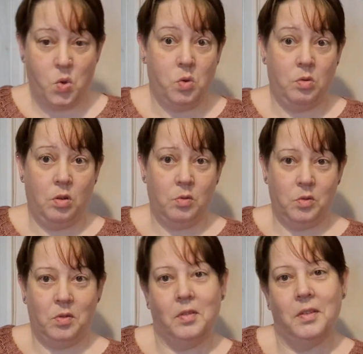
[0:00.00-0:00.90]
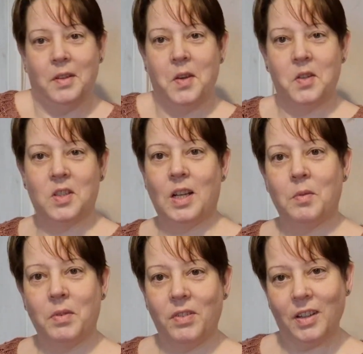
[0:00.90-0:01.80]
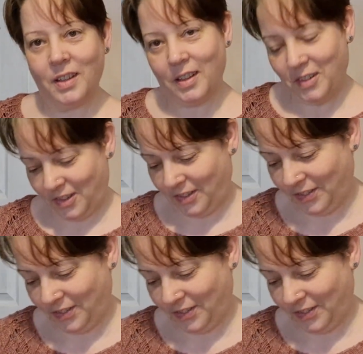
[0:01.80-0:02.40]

Who knows? Shall we find out?